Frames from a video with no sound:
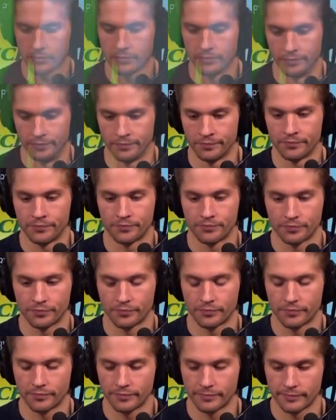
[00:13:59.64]

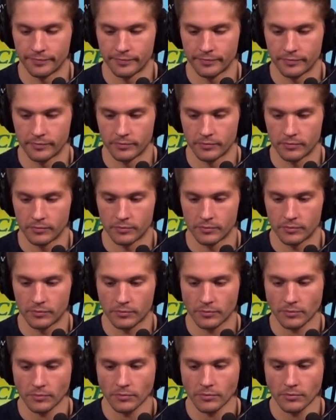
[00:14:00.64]

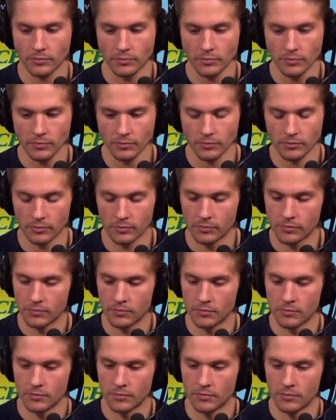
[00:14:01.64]

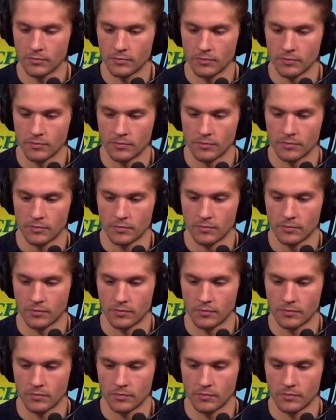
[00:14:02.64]
No words are spoken by the person on screen.